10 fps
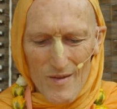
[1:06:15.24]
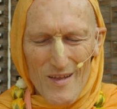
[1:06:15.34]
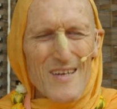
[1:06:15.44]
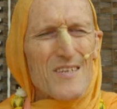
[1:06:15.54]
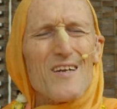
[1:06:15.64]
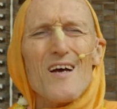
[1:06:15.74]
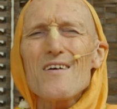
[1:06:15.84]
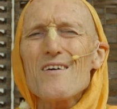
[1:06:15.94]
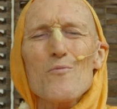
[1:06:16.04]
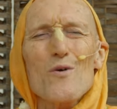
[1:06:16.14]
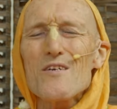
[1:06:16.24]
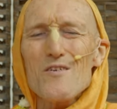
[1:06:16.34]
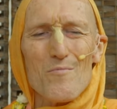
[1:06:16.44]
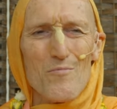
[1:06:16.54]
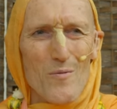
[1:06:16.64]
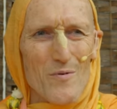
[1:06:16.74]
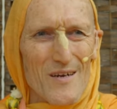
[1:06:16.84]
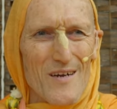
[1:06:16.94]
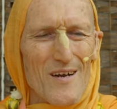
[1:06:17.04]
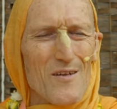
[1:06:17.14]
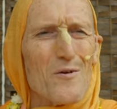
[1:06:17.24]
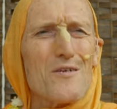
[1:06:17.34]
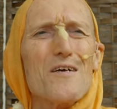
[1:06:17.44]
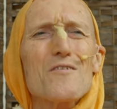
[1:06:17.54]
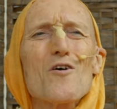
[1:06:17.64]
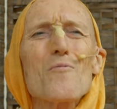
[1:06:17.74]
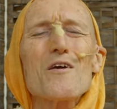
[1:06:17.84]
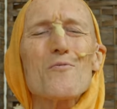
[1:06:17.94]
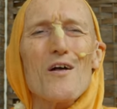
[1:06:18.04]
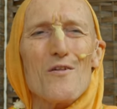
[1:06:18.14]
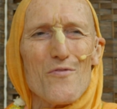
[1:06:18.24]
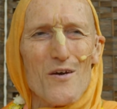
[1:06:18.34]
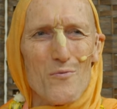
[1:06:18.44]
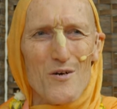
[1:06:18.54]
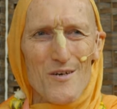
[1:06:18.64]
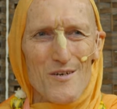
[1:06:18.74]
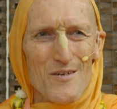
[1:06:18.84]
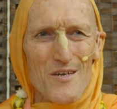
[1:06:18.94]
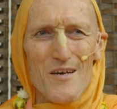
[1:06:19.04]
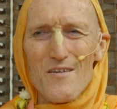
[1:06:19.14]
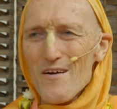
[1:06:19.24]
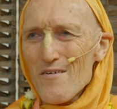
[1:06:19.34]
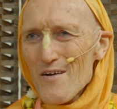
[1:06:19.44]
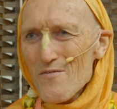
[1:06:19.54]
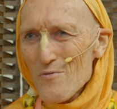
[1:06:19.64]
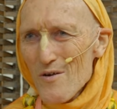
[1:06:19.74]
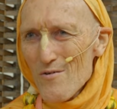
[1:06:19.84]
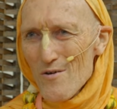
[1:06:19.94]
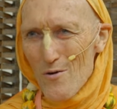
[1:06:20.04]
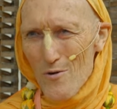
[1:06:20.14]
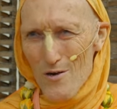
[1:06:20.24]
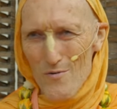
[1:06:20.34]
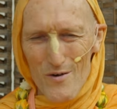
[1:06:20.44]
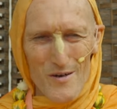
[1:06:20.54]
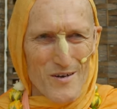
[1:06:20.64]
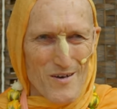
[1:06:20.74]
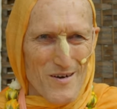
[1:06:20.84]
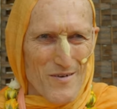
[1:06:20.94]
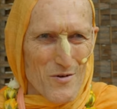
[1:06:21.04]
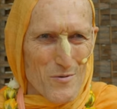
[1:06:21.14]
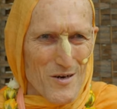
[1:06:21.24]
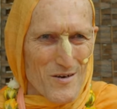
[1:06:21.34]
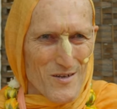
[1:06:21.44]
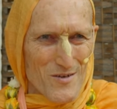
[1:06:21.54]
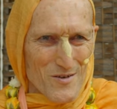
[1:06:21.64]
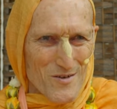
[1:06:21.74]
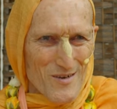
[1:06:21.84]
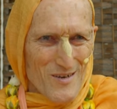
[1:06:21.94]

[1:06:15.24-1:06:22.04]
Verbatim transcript: That's another Western propaganda. Otherwise, there are so many welfare workers here, there, and everywhere, all over India and everywhere else.